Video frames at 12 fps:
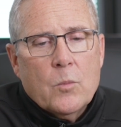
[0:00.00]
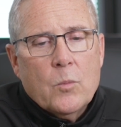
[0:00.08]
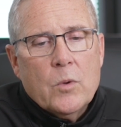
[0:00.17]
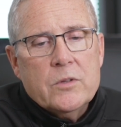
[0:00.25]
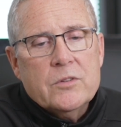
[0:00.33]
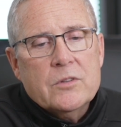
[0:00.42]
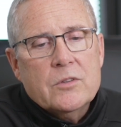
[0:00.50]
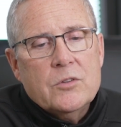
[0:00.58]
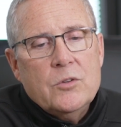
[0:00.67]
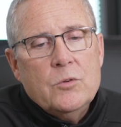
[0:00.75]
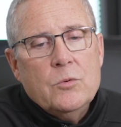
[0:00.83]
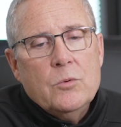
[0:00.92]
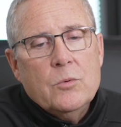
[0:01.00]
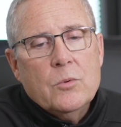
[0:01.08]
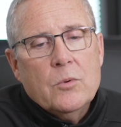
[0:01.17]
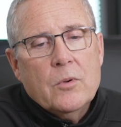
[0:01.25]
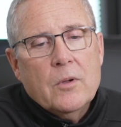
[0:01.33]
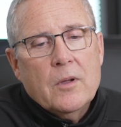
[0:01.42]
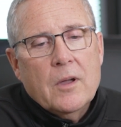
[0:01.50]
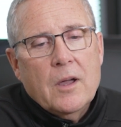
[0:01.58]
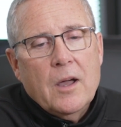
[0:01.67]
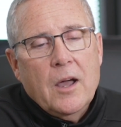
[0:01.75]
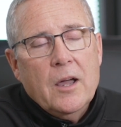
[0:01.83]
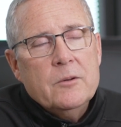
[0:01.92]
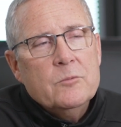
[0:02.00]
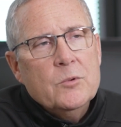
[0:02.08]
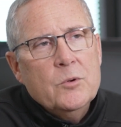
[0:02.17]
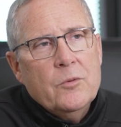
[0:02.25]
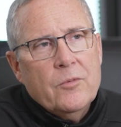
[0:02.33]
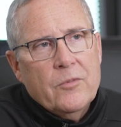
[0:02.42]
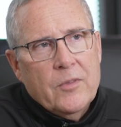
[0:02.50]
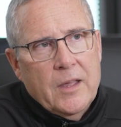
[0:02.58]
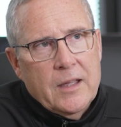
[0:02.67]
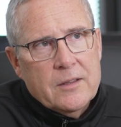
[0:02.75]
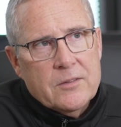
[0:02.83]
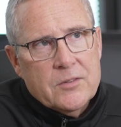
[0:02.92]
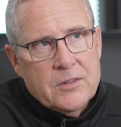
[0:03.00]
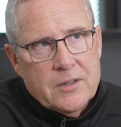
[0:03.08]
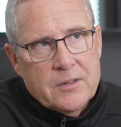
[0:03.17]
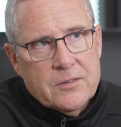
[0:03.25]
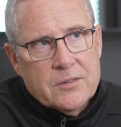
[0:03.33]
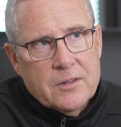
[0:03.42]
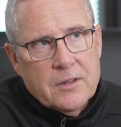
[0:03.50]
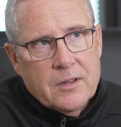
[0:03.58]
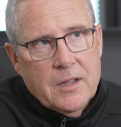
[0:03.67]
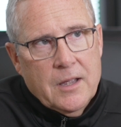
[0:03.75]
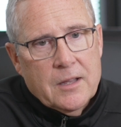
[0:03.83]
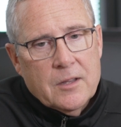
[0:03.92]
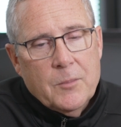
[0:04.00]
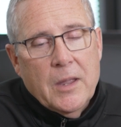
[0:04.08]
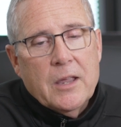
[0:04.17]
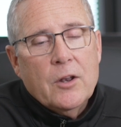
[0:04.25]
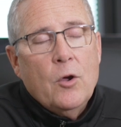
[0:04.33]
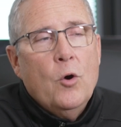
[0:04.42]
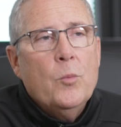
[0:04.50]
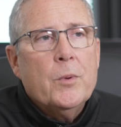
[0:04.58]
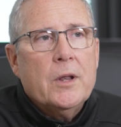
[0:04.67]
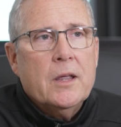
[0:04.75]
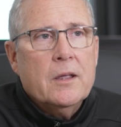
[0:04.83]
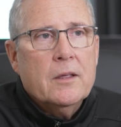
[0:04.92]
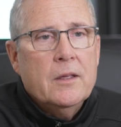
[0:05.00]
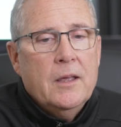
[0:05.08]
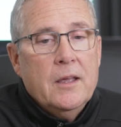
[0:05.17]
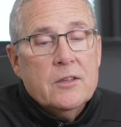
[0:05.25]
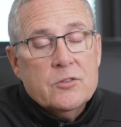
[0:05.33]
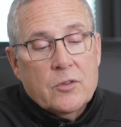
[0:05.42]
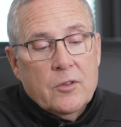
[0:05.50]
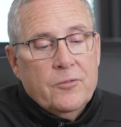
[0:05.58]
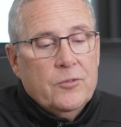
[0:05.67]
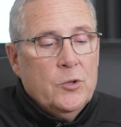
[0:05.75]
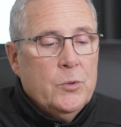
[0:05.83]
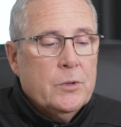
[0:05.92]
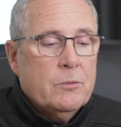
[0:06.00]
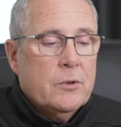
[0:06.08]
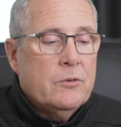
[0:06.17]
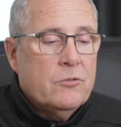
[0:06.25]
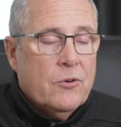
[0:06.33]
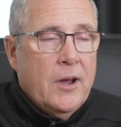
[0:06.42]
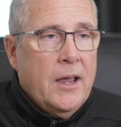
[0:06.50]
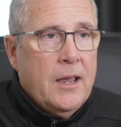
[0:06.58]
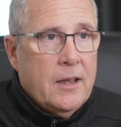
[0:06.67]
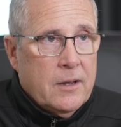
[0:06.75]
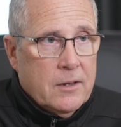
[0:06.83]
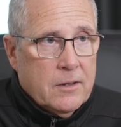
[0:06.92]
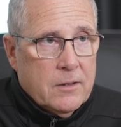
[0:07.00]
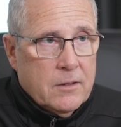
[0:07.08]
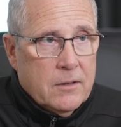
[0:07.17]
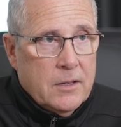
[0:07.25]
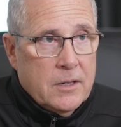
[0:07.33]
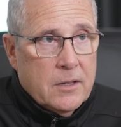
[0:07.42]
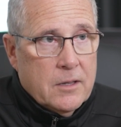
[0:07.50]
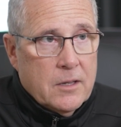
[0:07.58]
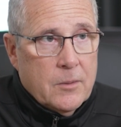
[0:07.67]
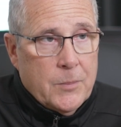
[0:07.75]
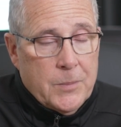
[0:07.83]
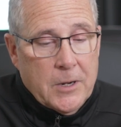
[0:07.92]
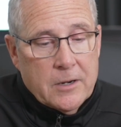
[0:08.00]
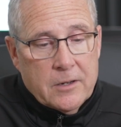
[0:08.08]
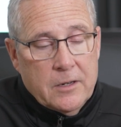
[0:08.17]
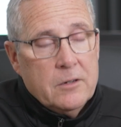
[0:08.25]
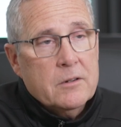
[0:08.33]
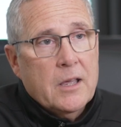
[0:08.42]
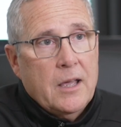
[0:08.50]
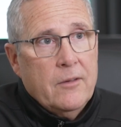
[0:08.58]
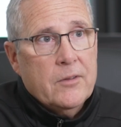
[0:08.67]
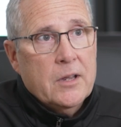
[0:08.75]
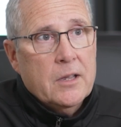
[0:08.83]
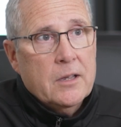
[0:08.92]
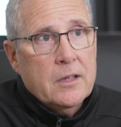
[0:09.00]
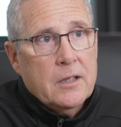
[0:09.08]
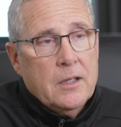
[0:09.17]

was to unroof that cyst to make an opening so the fluid would drain into the peritoneal cavity,